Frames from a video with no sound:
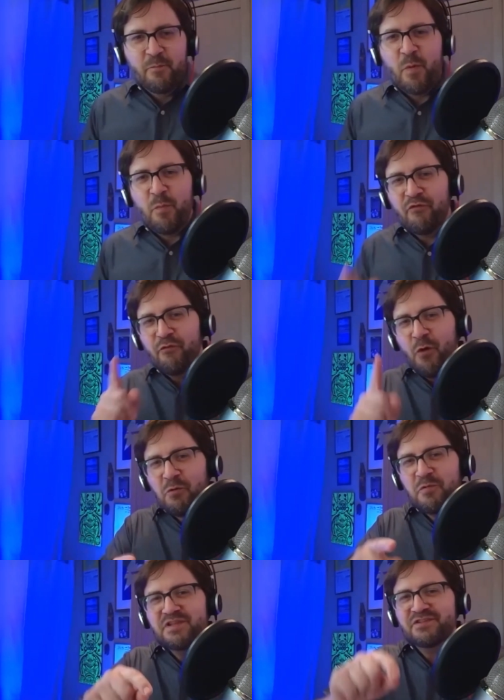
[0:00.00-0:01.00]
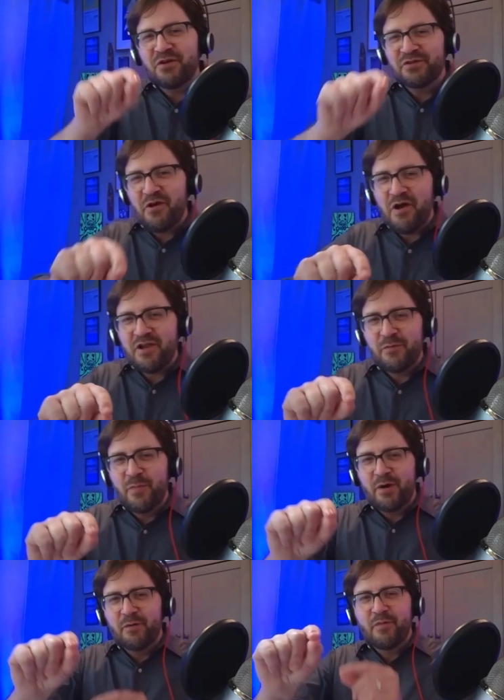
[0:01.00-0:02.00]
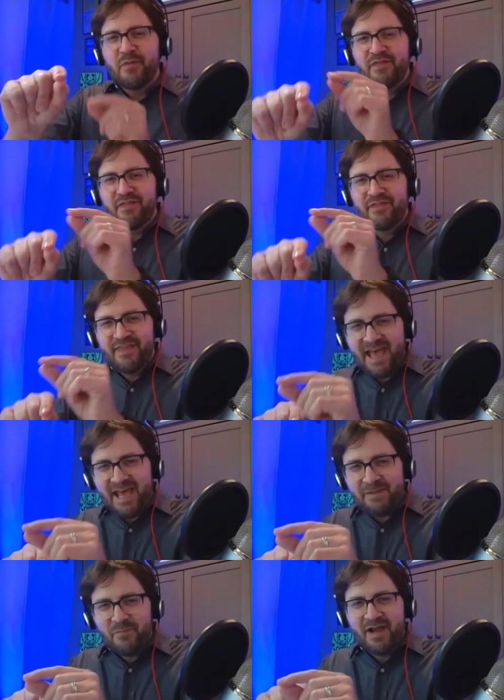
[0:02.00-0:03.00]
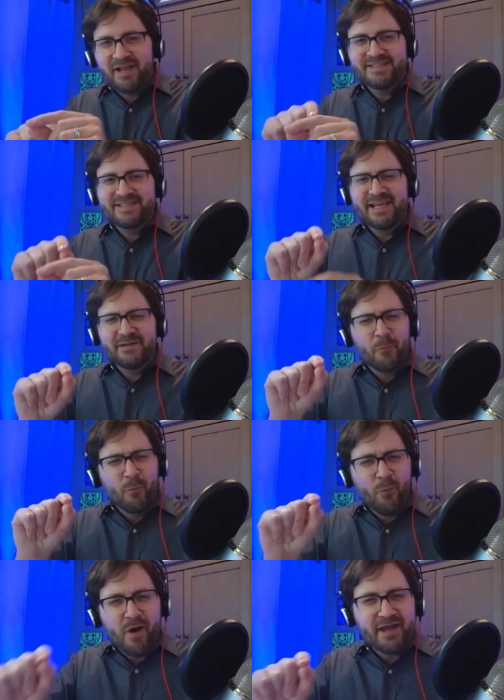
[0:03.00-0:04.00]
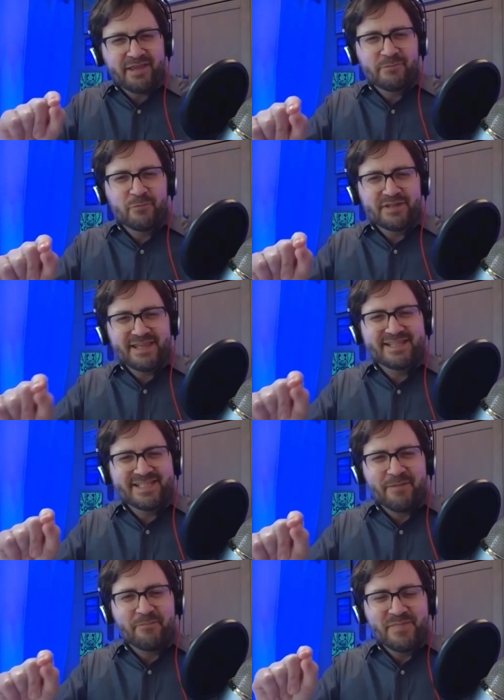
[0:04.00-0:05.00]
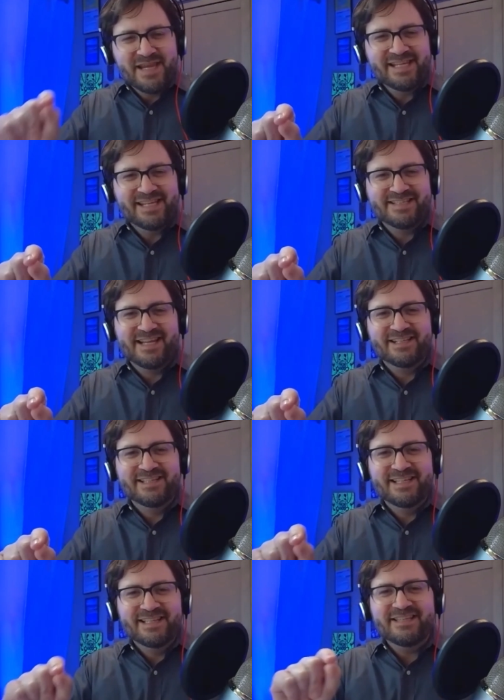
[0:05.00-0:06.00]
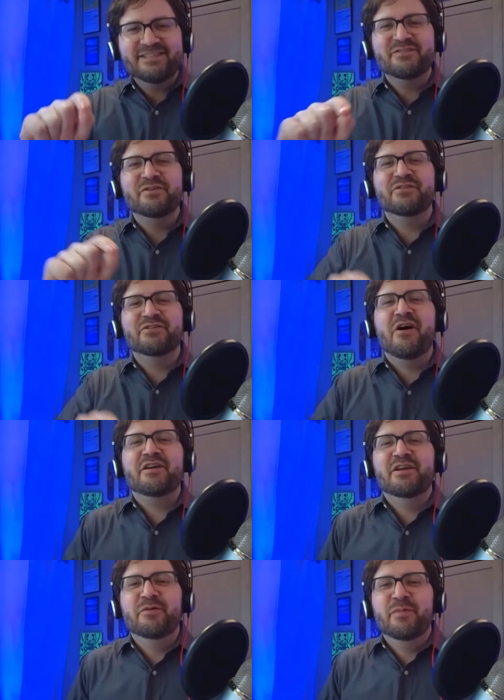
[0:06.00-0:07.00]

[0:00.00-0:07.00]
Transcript: But before we start talking about that mindset and why, what does that mean exactly? Let's start talking